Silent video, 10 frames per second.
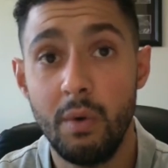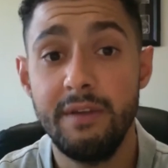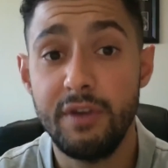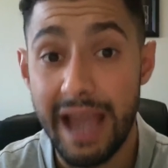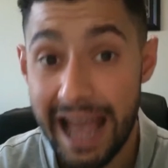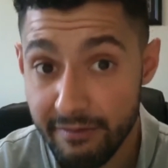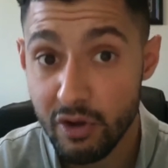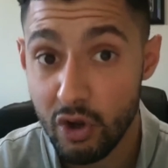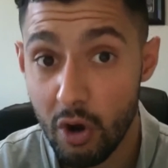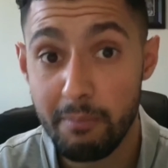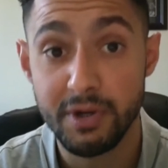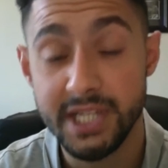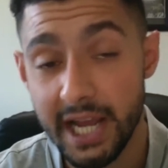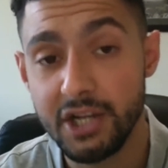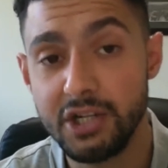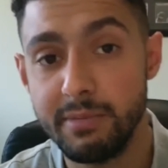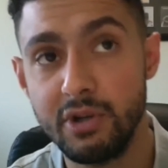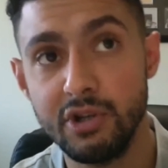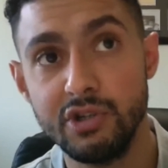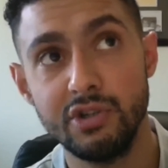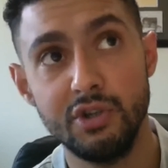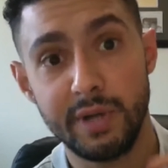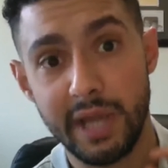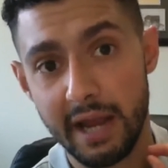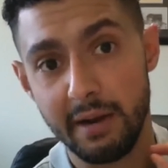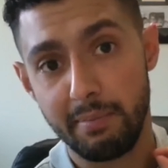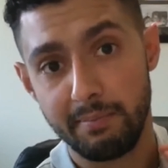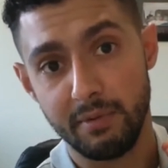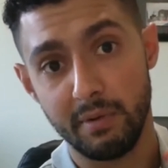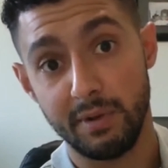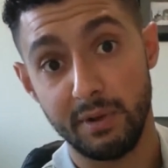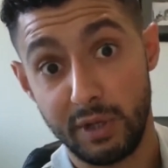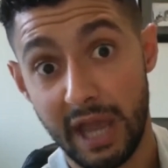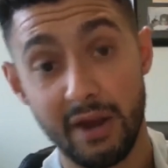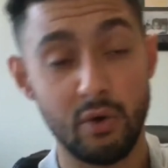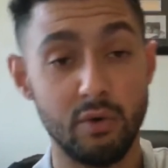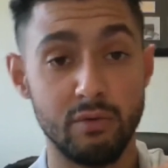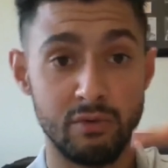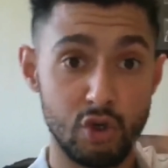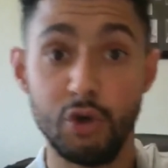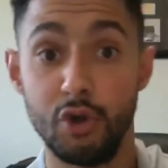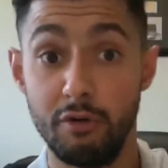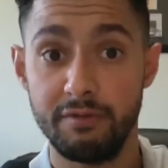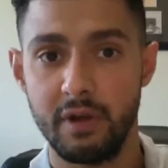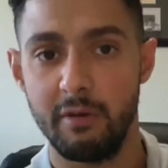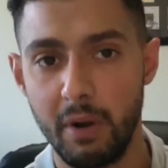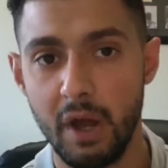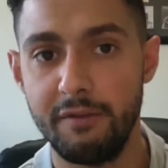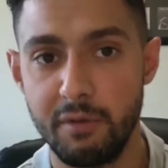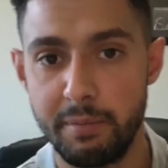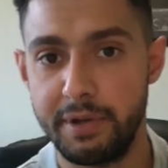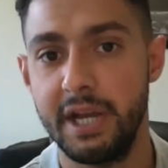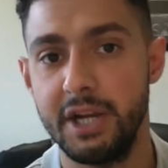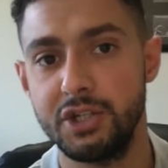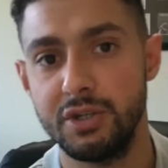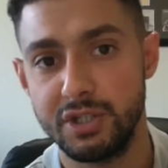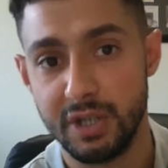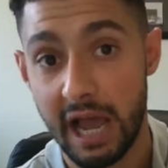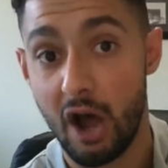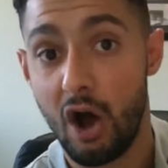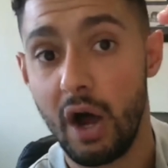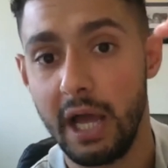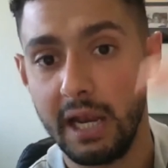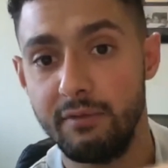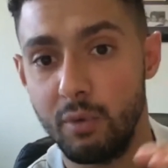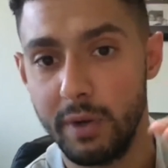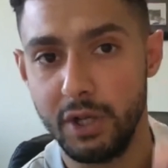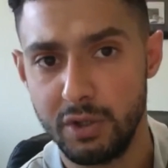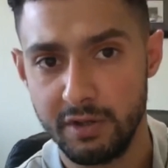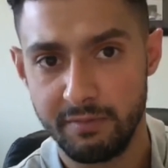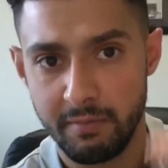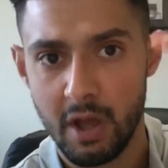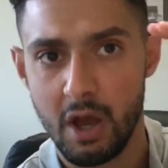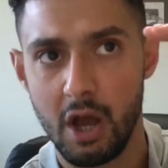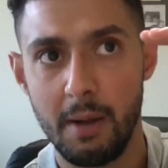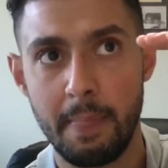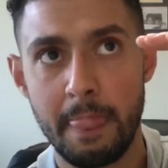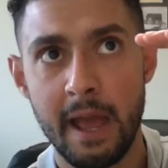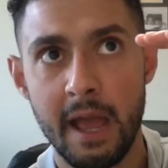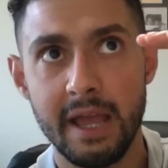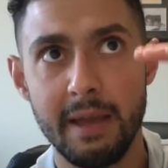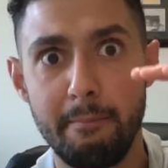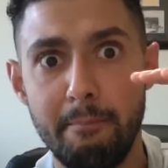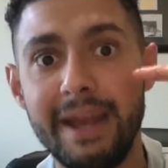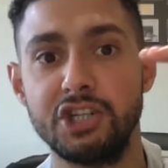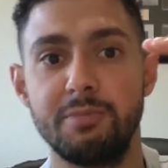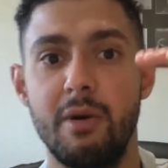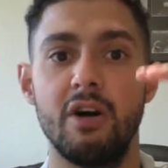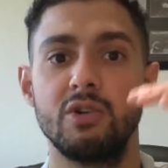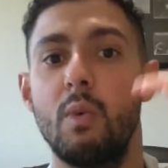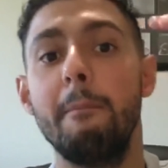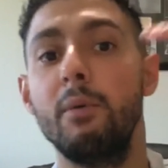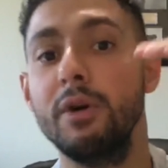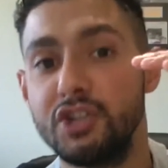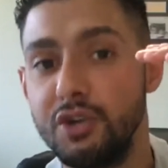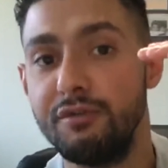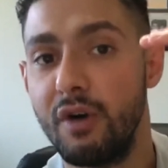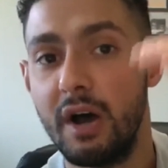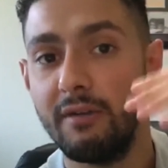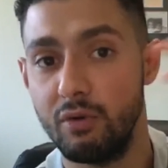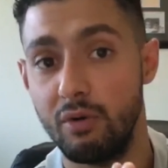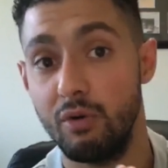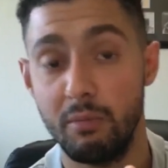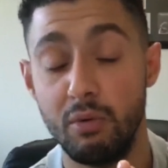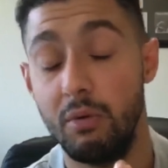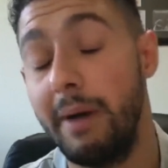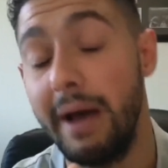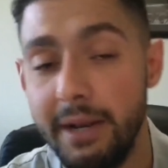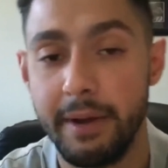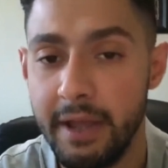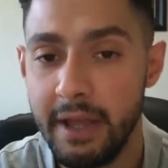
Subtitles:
if you haven't got protection, because you can or could have applied for protection at a higher level where you could have benchmarked 1.25 or more. But anyway,